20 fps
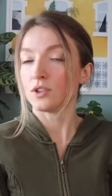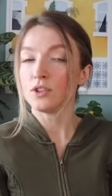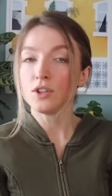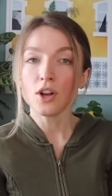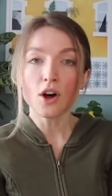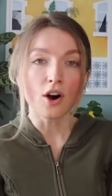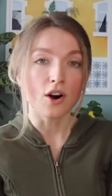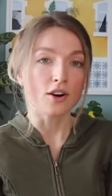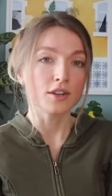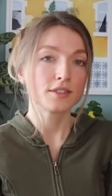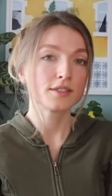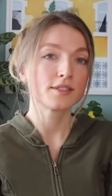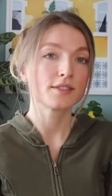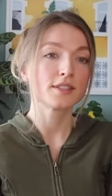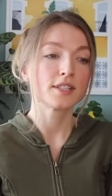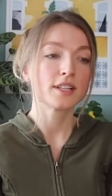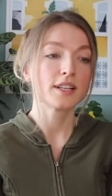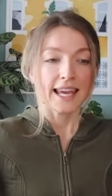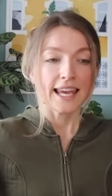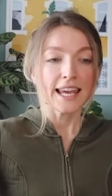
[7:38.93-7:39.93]

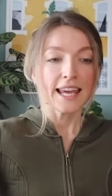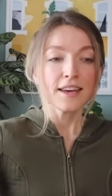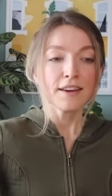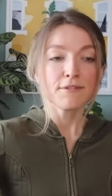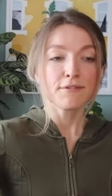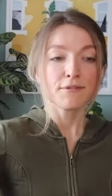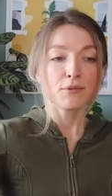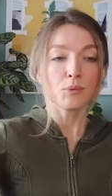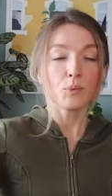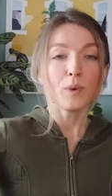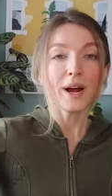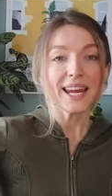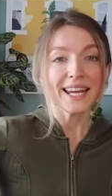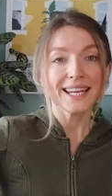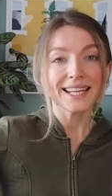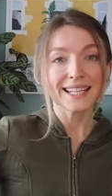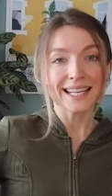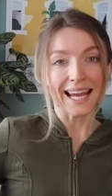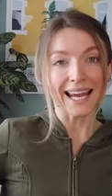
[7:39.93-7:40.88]
lost. If weight